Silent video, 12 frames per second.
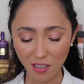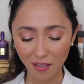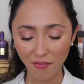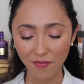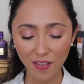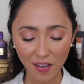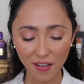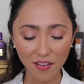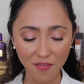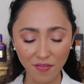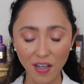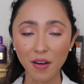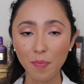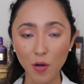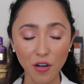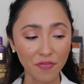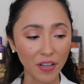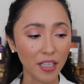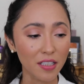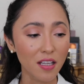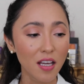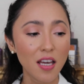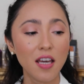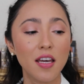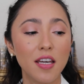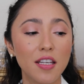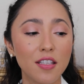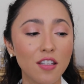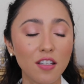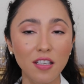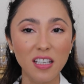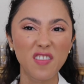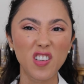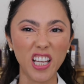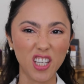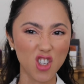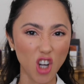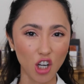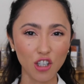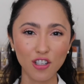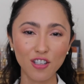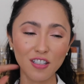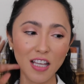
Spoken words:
very, very perfect. It doesn't give you like chunks,